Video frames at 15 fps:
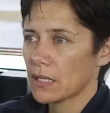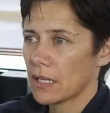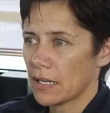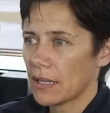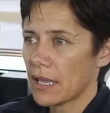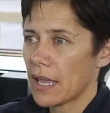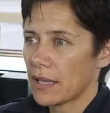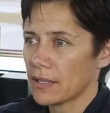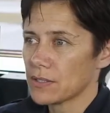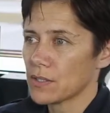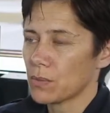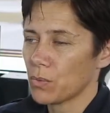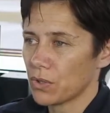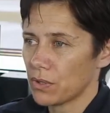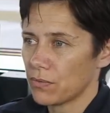Get your hands
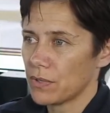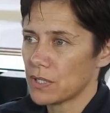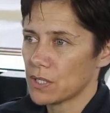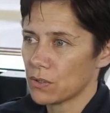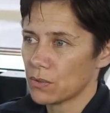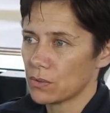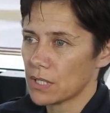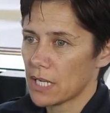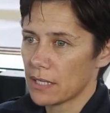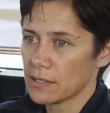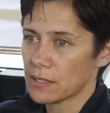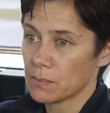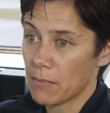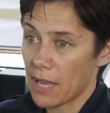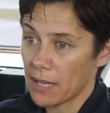on what the physical
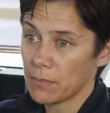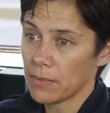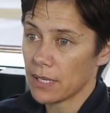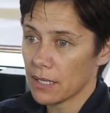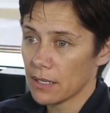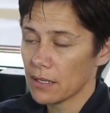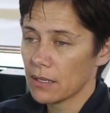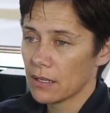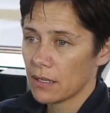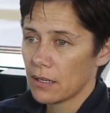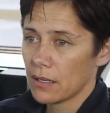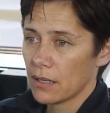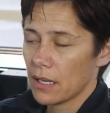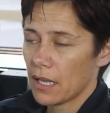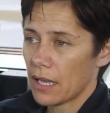test may be,
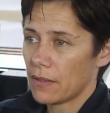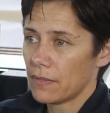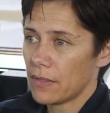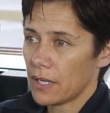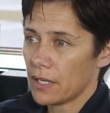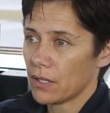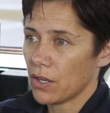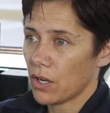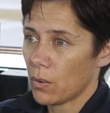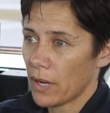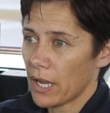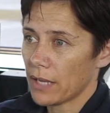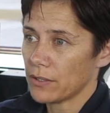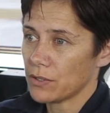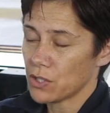and then go
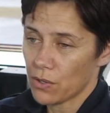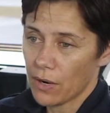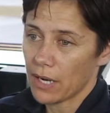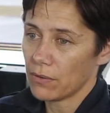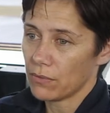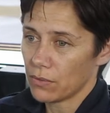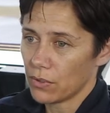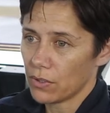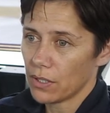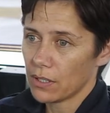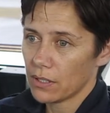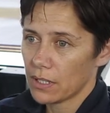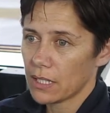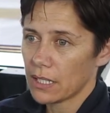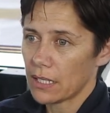out and train for
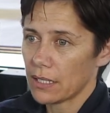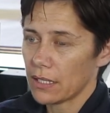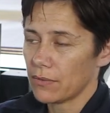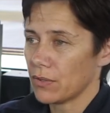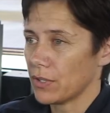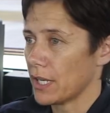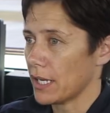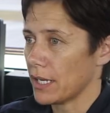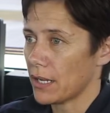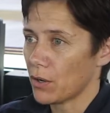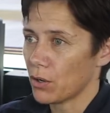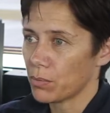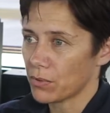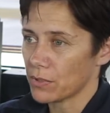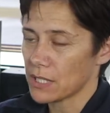it. If you need
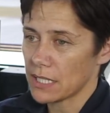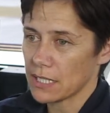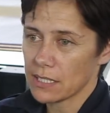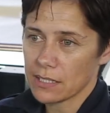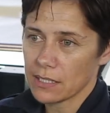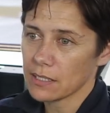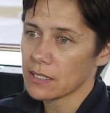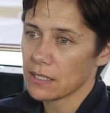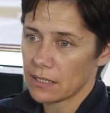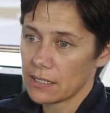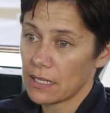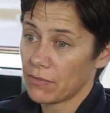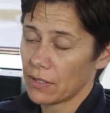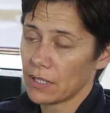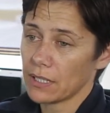help or assistance, then
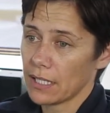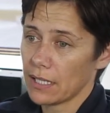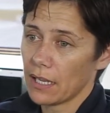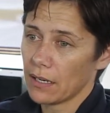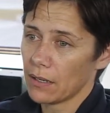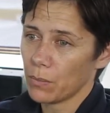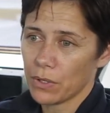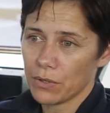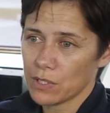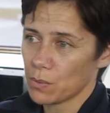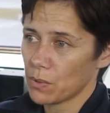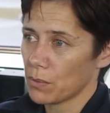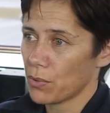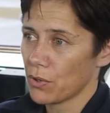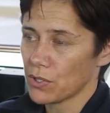definitely get it, whether
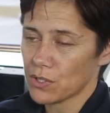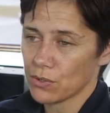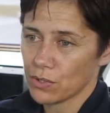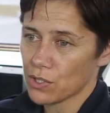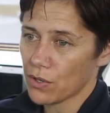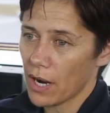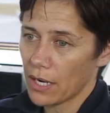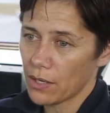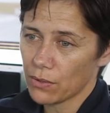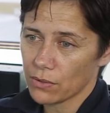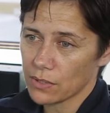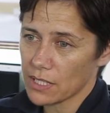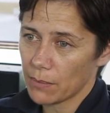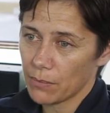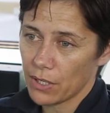it's with a personal trainer
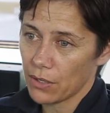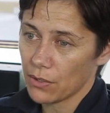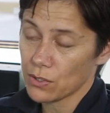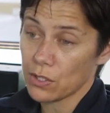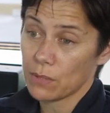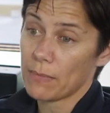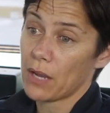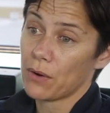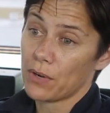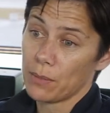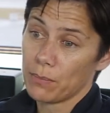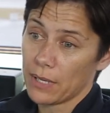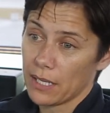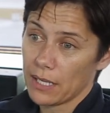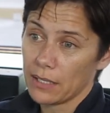or somebody else who may
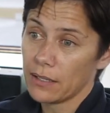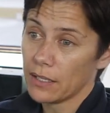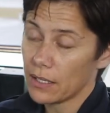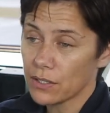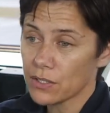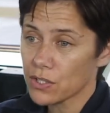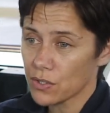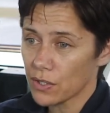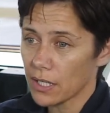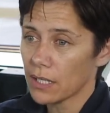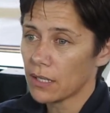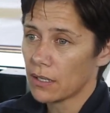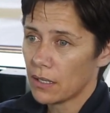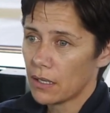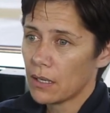already be in the
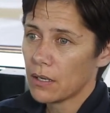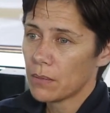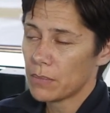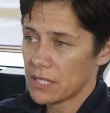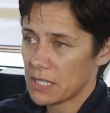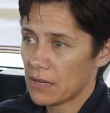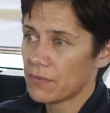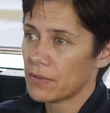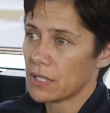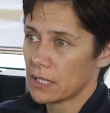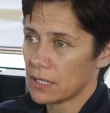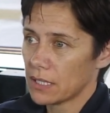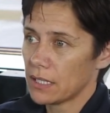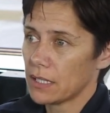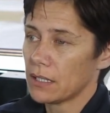industry, but
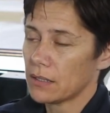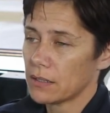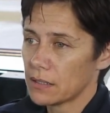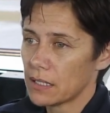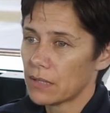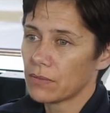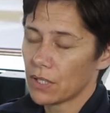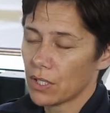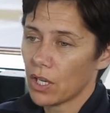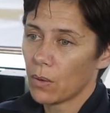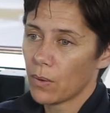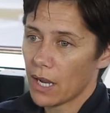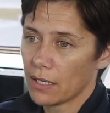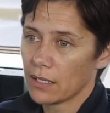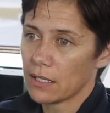definitely
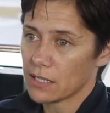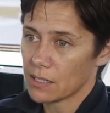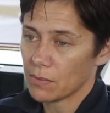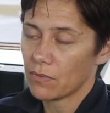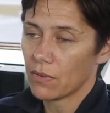go out and get some